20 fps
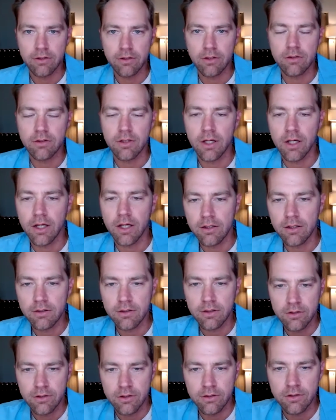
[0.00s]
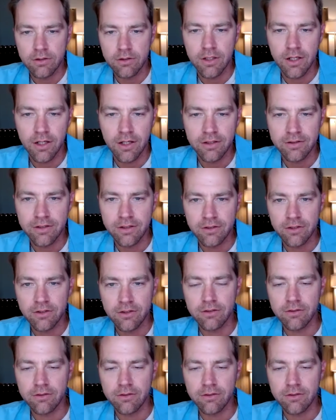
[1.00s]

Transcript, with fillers: This is uh, this is uh, this